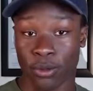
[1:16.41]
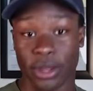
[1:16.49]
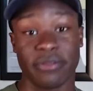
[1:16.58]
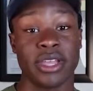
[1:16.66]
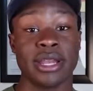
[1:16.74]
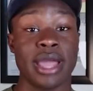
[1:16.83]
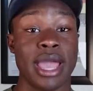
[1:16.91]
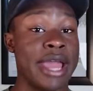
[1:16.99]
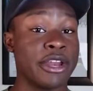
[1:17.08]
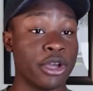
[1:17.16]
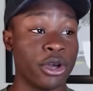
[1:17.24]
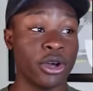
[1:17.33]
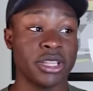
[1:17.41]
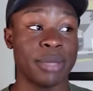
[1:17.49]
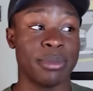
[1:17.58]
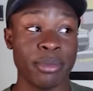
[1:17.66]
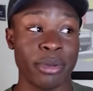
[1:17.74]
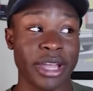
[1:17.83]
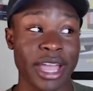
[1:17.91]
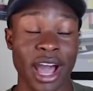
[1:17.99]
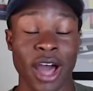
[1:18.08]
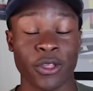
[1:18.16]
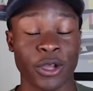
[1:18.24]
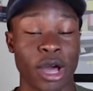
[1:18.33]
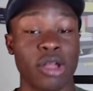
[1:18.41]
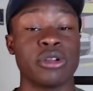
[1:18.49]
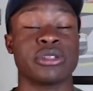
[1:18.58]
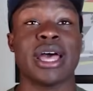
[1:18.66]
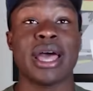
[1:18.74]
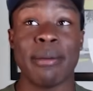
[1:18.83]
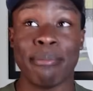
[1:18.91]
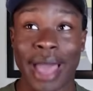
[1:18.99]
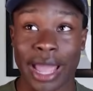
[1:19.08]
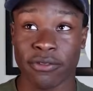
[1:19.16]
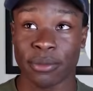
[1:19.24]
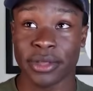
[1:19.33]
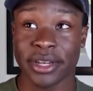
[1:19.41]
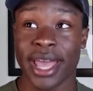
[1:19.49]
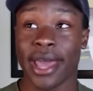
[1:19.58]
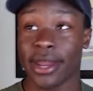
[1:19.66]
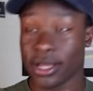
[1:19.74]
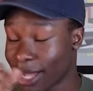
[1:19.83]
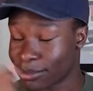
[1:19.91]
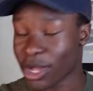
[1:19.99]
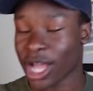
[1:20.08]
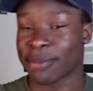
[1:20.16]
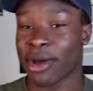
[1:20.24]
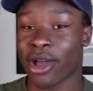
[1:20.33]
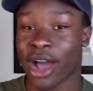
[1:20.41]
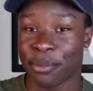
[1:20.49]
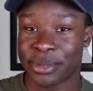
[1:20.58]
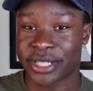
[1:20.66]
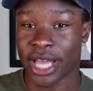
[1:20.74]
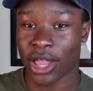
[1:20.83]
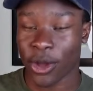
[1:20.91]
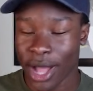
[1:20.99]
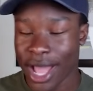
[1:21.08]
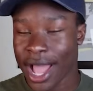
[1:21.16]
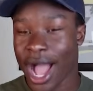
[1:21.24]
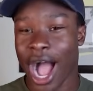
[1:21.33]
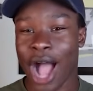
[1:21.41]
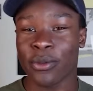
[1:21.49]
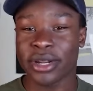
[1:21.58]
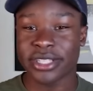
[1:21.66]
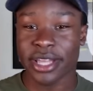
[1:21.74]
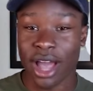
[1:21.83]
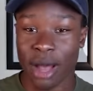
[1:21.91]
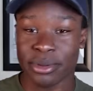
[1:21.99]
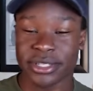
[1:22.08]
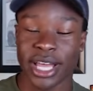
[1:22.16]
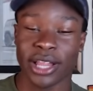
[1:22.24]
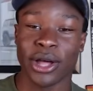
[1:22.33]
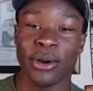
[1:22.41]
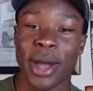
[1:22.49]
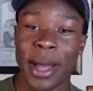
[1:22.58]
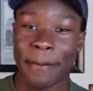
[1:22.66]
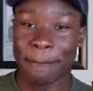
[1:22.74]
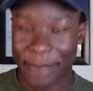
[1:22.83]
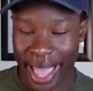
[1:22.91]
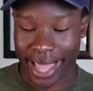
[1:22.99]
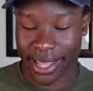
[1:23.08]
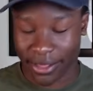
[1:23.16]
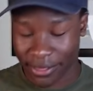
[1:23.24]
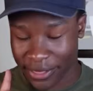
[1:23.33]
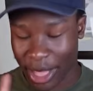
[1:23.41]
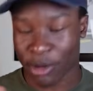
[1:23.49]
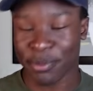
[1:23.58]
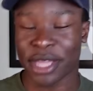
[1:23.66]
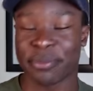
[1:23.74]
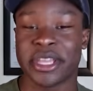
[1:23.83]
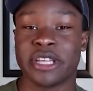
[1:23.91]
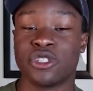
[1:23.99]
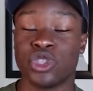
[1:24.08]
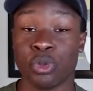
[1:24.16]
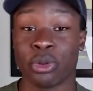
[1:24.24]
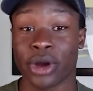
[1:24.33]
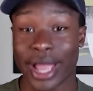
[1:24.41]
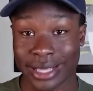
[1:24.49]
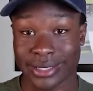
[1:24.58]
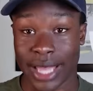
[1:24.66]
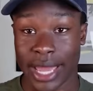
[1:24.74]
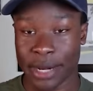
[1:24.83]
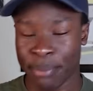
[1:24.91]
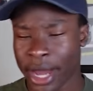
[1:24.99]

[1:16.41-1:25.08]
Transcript: Rivian, and could they be bringing other colors back from the dead? I'm talking about Compass Yellow. I want to see Compass Yellow back. That would make me super excited.